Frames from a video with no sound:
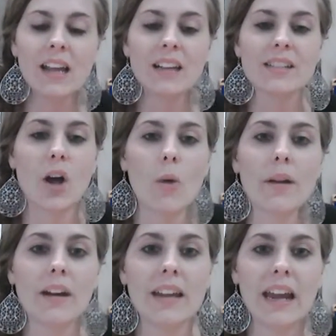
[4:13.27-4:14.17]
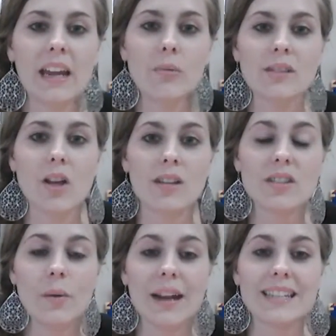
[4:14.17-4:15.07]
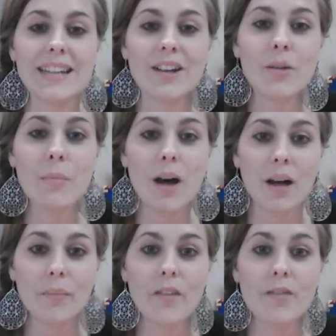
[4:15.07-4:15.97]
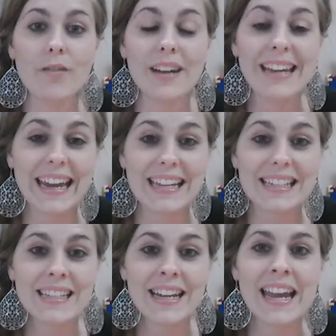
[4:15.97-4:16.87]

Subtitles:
So Mary Kay was also a single mom of 3 kids,